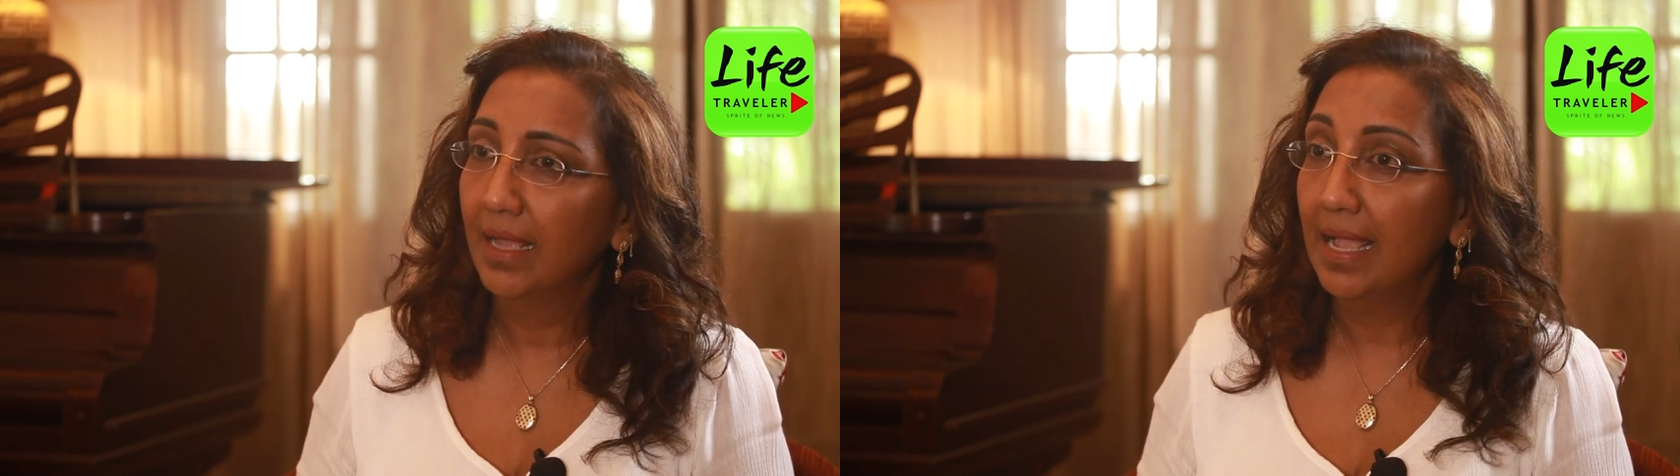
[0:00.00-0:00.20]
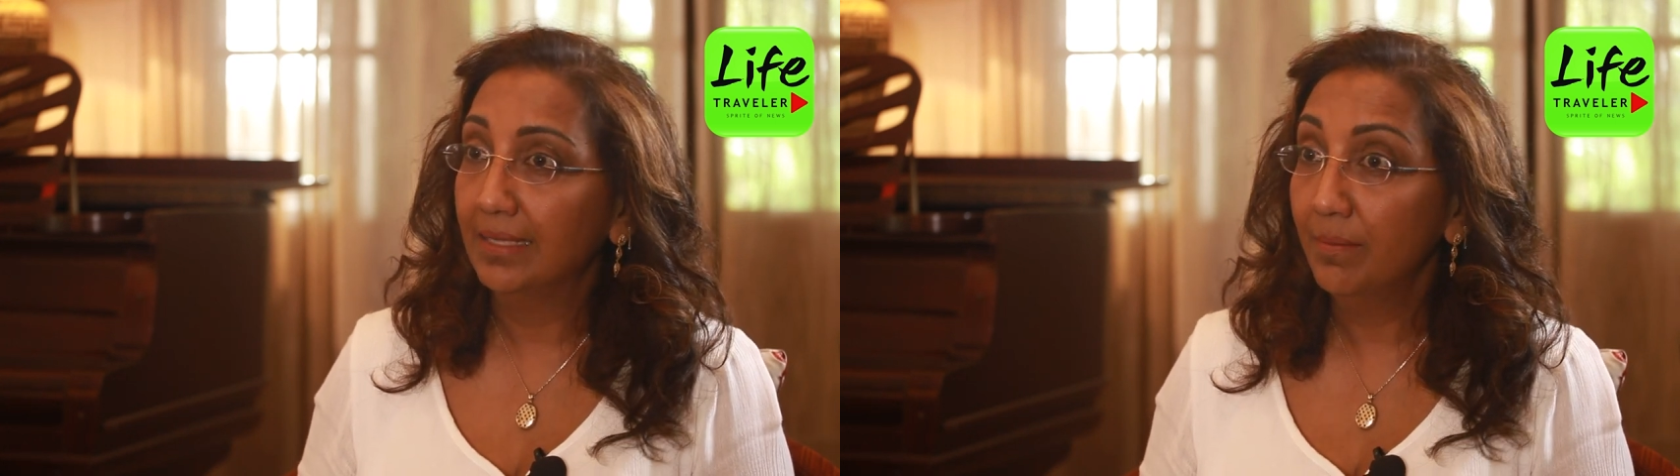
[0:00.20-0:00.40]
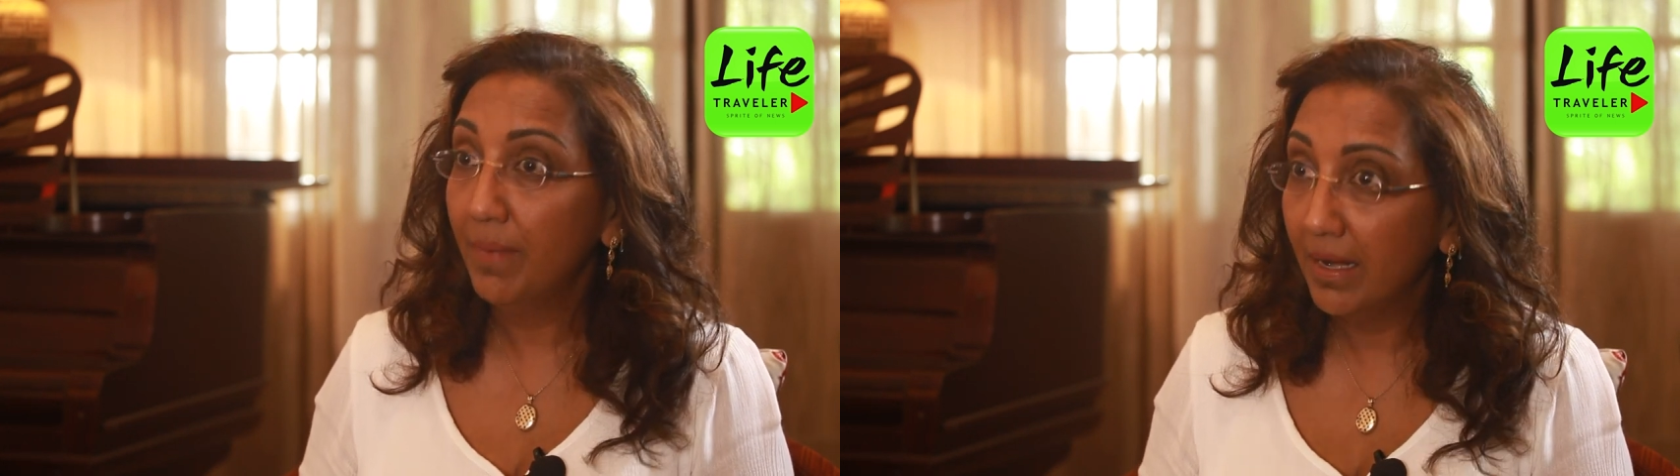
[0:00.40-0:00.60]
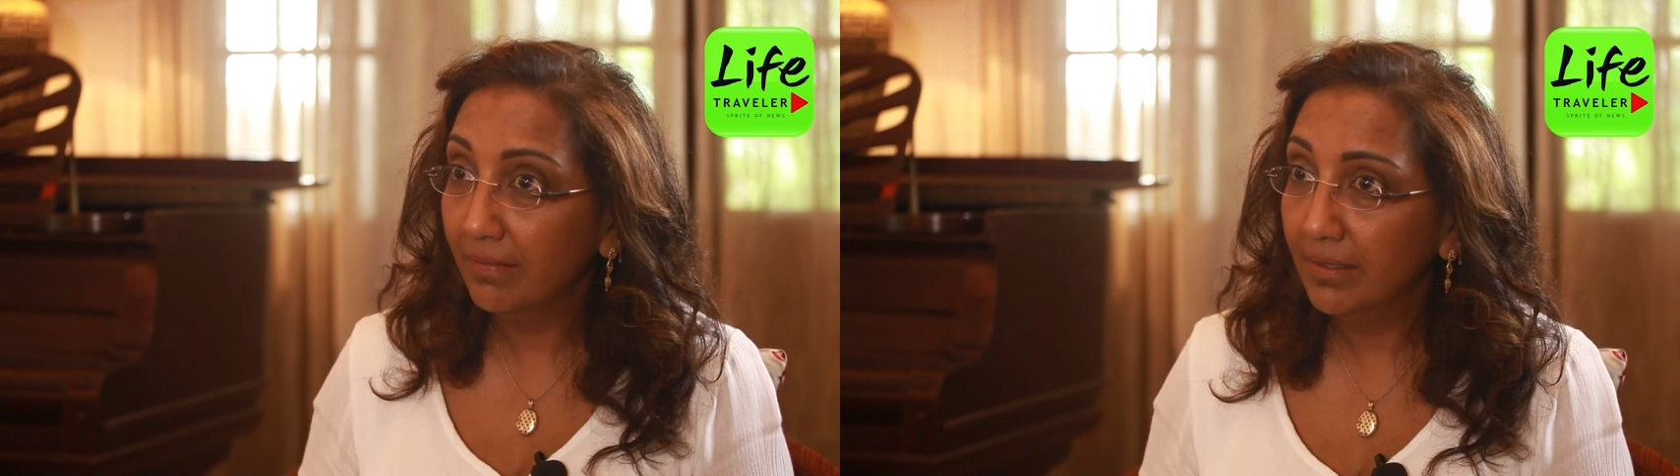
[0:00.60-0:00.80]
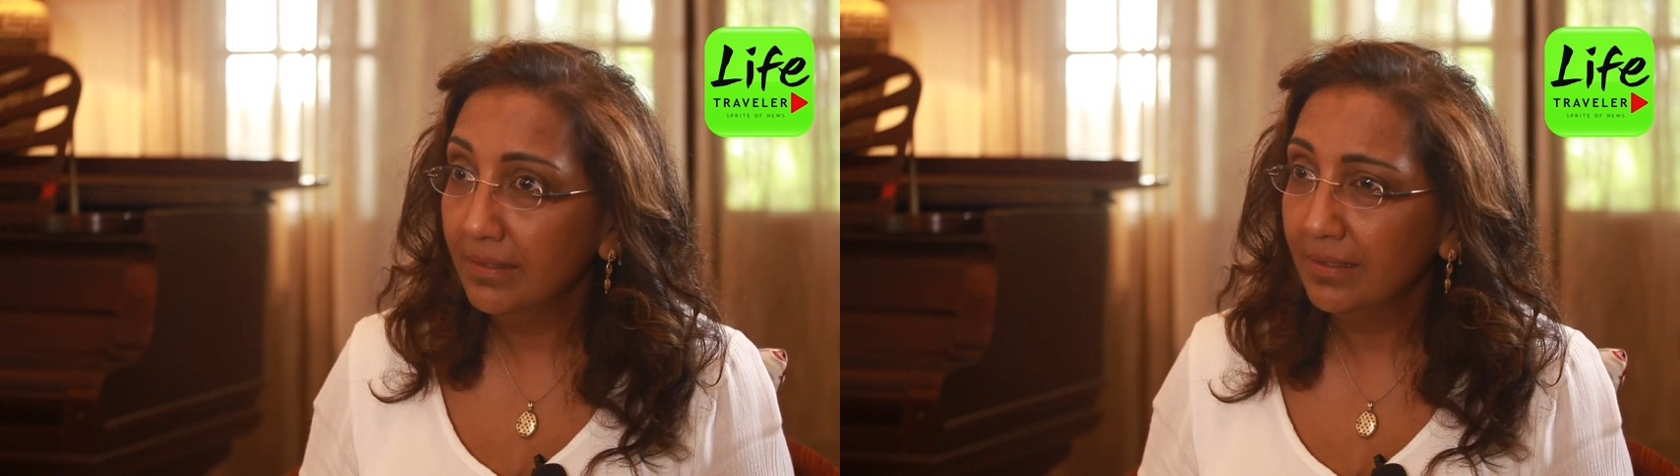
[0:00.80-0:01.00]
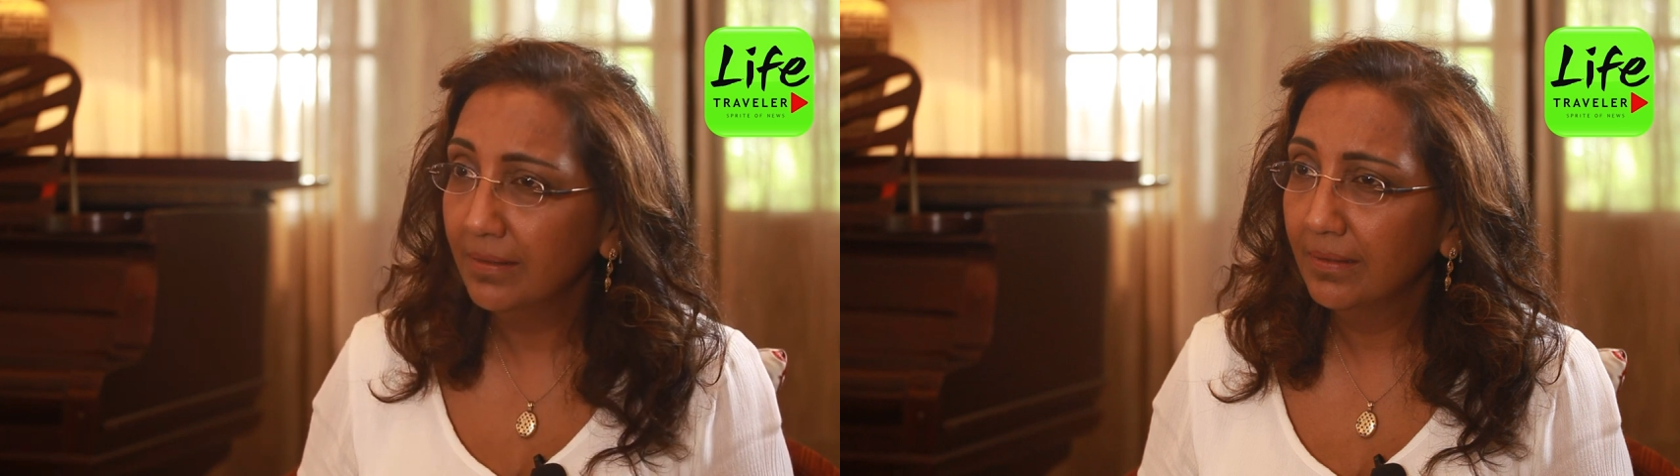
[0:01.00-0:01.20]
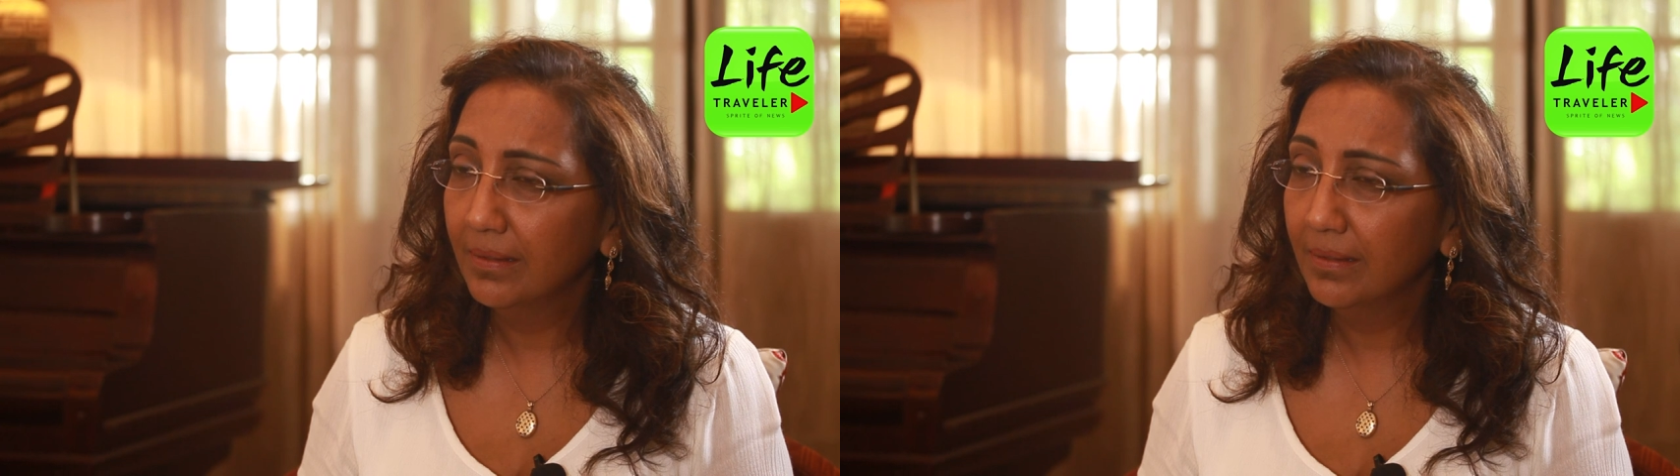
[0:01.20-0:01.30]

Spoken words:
as a parent,